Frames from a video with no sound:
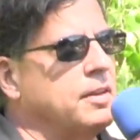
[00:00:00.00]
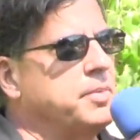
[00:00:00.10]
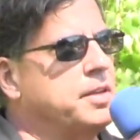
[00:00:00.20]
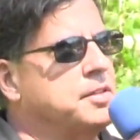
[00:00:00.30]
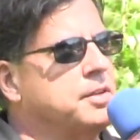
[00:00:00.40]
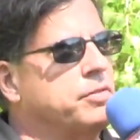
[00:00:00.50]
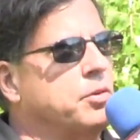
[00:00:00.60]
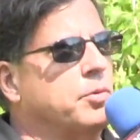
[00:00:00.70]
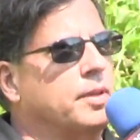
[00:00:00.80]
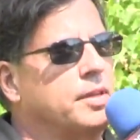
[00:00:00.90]
because of
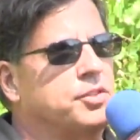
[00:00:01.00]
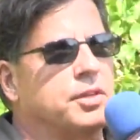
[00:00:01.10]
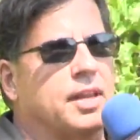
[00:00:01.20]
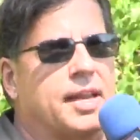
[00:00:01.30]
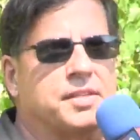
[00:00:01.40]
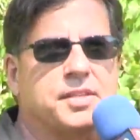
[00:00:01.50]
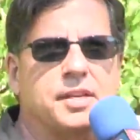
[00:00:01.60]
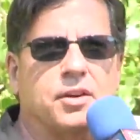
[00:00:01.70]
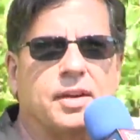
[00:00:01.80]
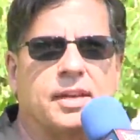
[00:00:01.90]
her religion last
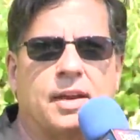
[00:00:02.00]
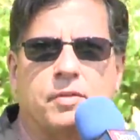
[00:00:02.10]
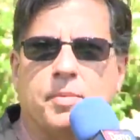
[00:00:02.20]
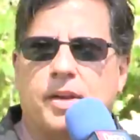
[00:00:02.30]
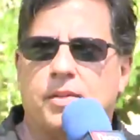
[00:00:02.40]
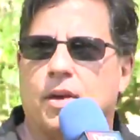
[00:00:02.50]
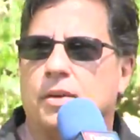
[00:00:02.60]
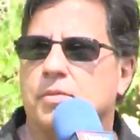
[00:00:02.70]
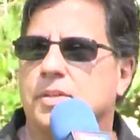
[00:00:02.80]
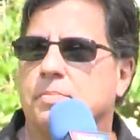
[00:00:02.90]
year. And everybody
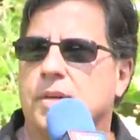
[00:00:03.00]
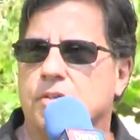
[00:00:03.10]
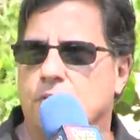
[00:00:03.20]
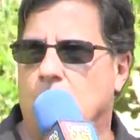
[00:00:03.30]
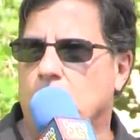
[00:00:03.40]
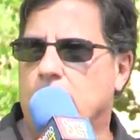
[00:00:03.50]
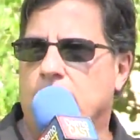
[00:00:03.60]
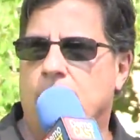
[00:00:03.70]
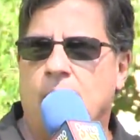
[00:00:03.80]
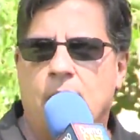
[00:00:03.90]
thought it was a big joke.
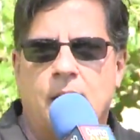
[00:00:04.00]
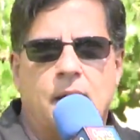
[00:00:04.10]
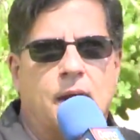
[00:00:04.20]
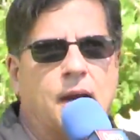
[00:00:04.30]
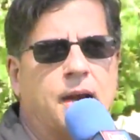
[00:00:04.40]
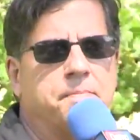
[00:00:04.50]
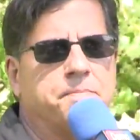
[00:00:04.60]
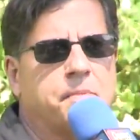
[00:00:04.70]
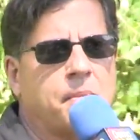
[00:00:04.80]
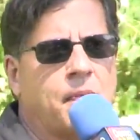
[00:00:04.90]
But
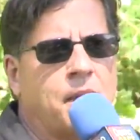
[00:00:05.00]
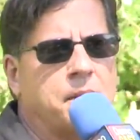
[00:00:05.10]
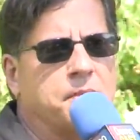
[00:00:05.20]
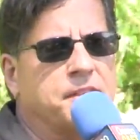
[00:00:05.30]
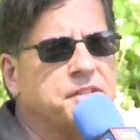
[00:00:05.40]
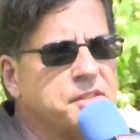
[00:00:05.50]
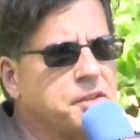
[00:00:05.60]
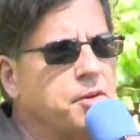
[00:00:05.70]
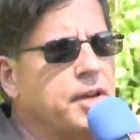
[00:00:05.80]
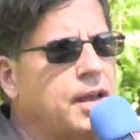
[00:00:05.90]
this is
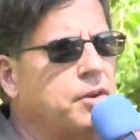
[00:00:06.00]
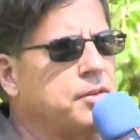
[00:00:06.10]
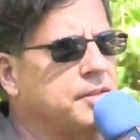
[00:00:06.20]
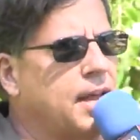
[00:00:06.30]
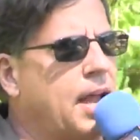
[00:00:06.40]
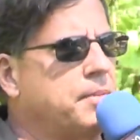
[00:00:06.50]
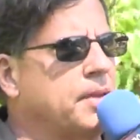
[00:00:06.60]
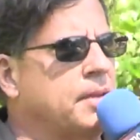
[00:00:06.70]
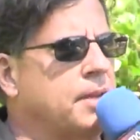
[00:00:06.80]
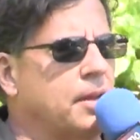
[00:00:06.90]
going on all the time,
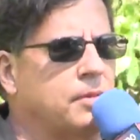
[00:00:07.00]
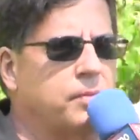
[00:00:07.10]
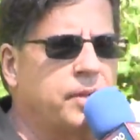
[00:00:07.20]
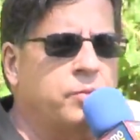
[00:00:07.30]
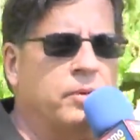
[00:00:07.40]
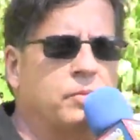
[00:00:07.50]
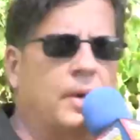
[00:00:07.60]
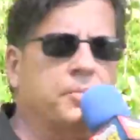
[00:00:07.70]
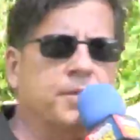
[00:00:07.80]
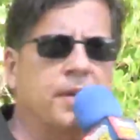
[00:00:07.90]
and we
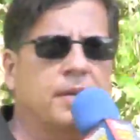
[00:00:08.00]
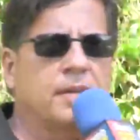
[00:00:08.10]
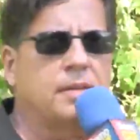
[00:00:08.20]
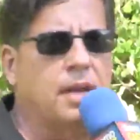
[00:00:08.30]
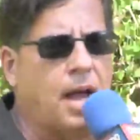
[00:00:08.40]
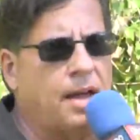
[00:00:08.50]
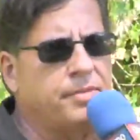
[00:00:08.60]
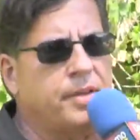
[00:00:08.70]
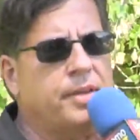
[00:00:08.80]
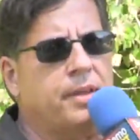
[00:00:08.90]
represented
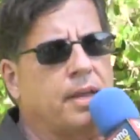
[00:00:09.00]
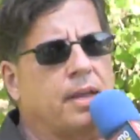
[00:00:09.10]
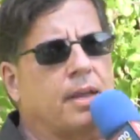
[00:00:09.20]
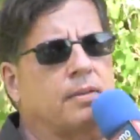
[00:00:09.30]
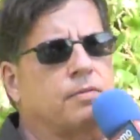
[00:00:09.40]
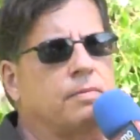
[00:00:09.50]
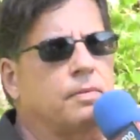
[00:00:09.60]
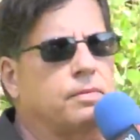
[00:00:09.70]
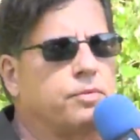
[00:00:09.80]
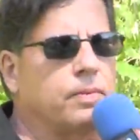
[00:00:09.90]
Avi and
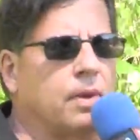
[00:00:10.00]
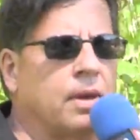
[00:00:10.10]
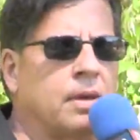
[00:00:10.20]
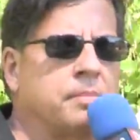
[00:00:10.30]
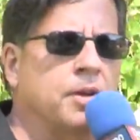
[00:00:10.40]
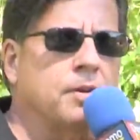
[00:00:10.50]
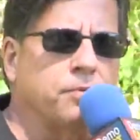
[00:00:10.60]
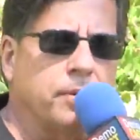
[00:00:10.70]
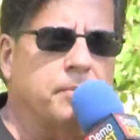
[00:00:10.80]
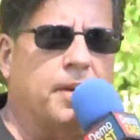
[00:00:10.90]
American
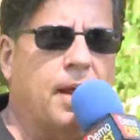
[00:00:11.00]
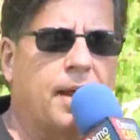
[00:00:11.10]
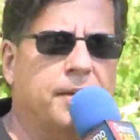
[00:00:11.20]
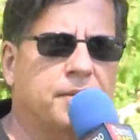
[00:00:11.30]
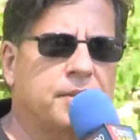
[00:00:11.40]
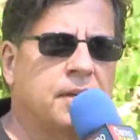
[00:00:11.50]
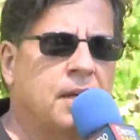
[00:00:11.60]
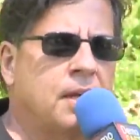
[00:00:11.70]
Freedom Alliance